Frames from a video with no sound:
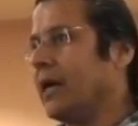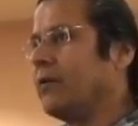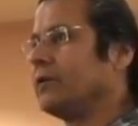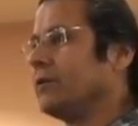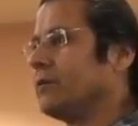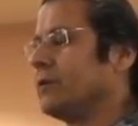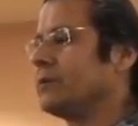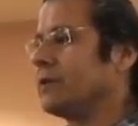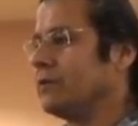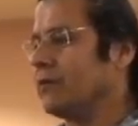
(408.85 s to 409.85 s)
I went to their
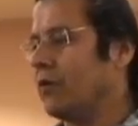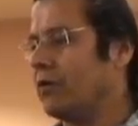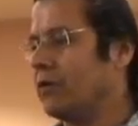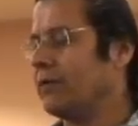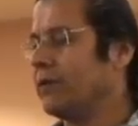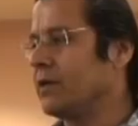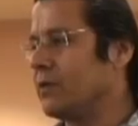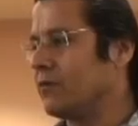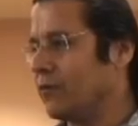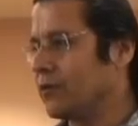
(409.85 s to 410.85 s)
website, and everything
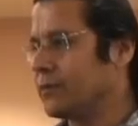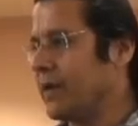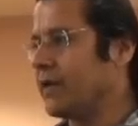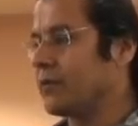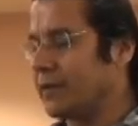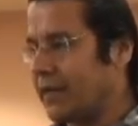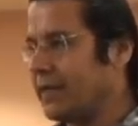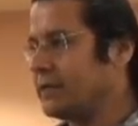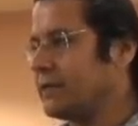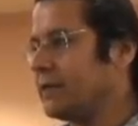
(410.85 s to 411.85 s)
about forest management that
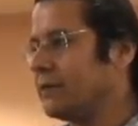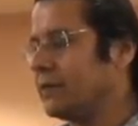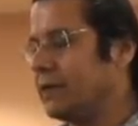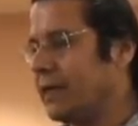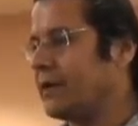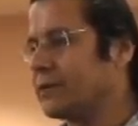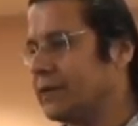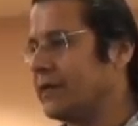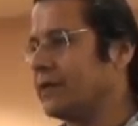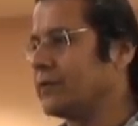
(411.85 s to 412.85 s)
I seen the day I was
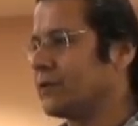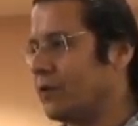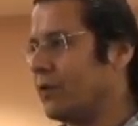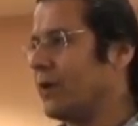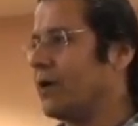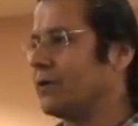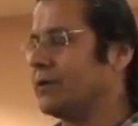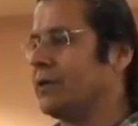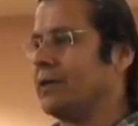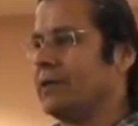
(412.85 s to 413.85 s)
on there was all about
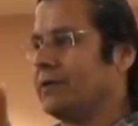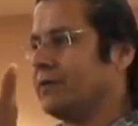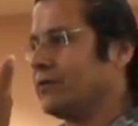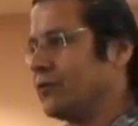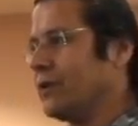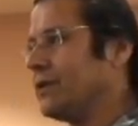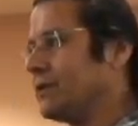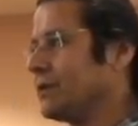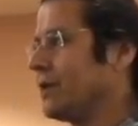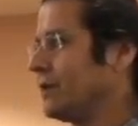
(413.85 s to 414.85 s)

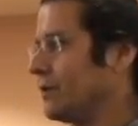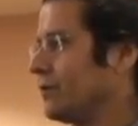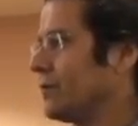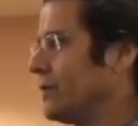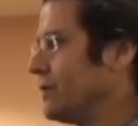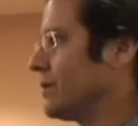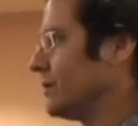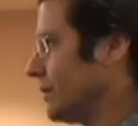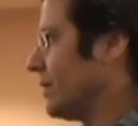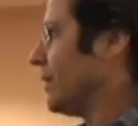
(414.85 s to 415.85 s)
trees, cutting the trees,
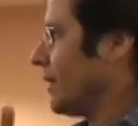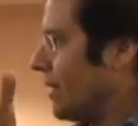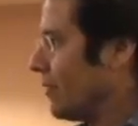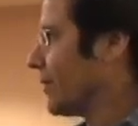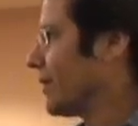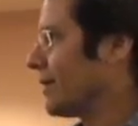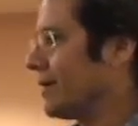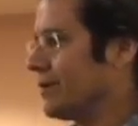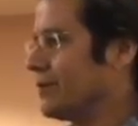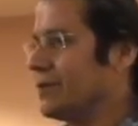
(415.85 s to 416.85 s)
and how long you're going to
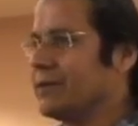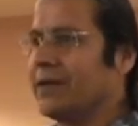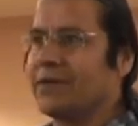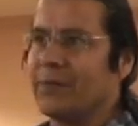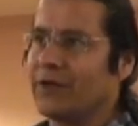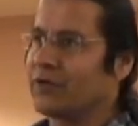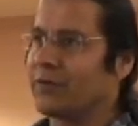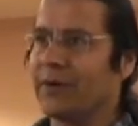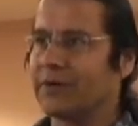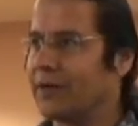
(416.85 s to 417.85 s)
cut the trees. Nothing
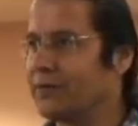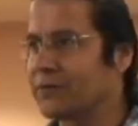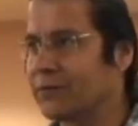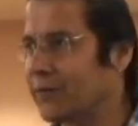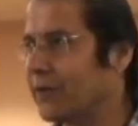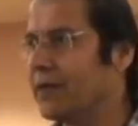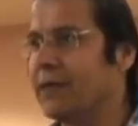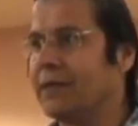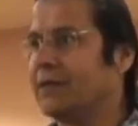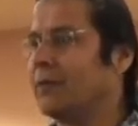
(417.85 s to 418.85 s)
mentioned about the understory,
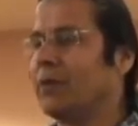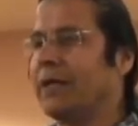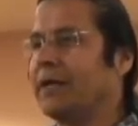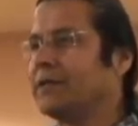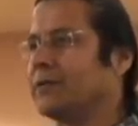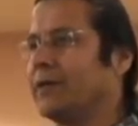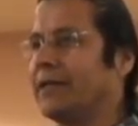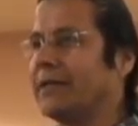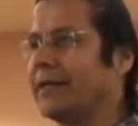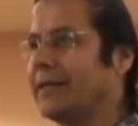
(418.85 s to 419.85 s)
the plants, or
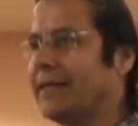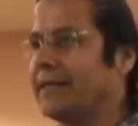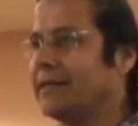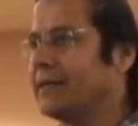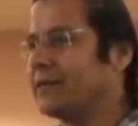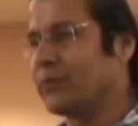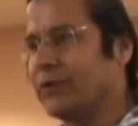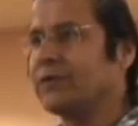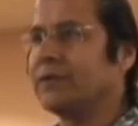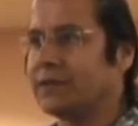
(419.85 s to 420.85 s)
anything like that. And a
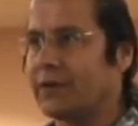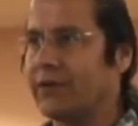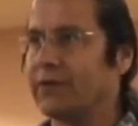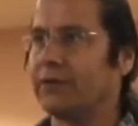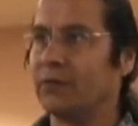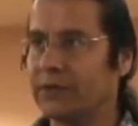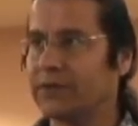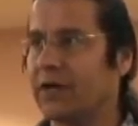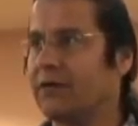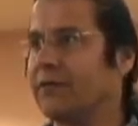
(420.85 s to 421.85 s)
person that's out in the
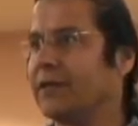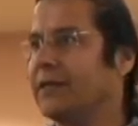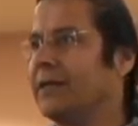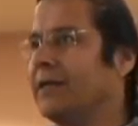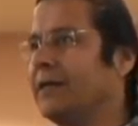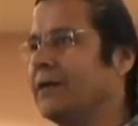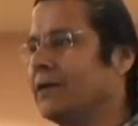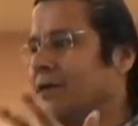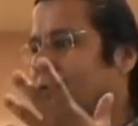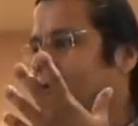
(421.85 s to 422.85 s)
woods often,
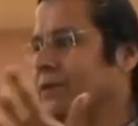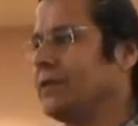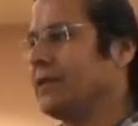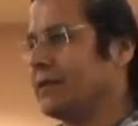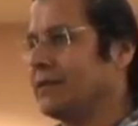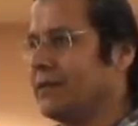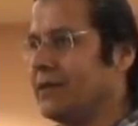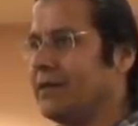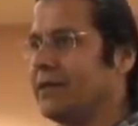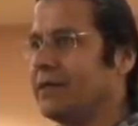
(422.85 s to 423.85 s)
you see it.
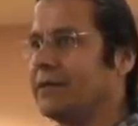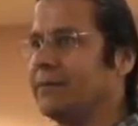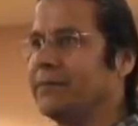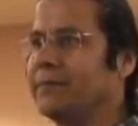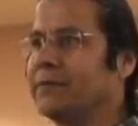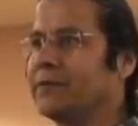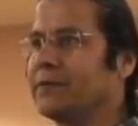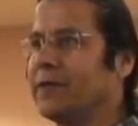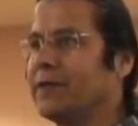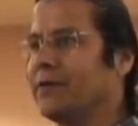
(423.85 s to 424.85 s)
And
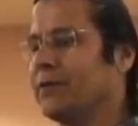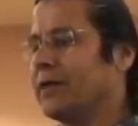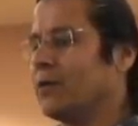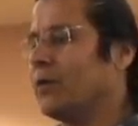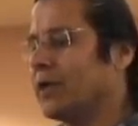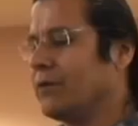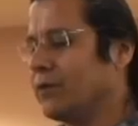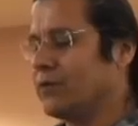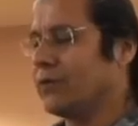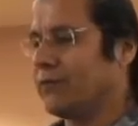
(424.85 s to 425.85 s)
so then you're like, well, okay,
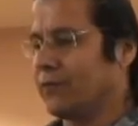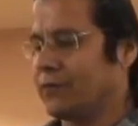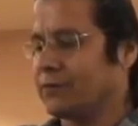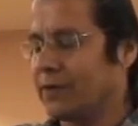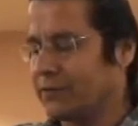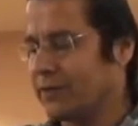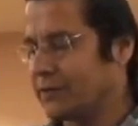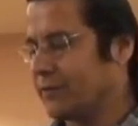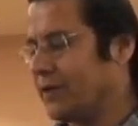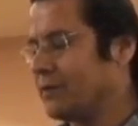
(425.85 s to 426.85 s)
we're doing forest
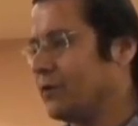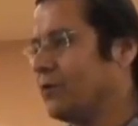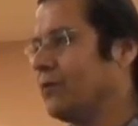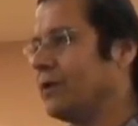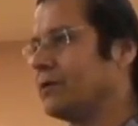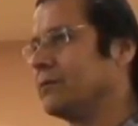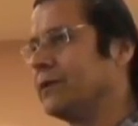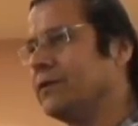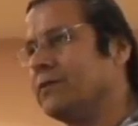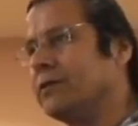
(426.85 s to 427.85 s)
restoration, but who are we
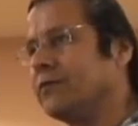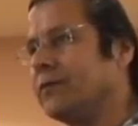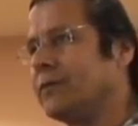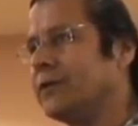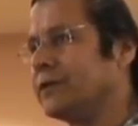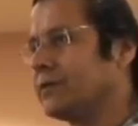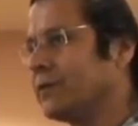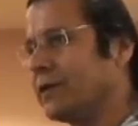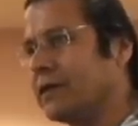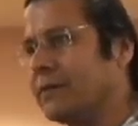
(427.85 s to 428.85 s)
ultimately doing it for? Because they're
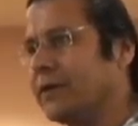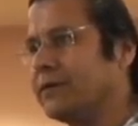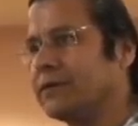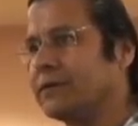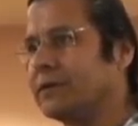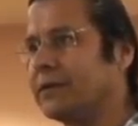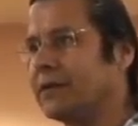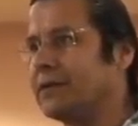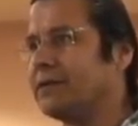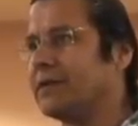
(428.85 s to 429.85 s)
going to come here and just
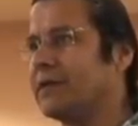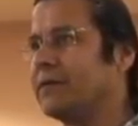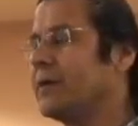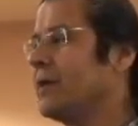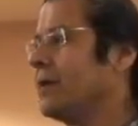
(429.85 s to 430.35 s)
cut these down.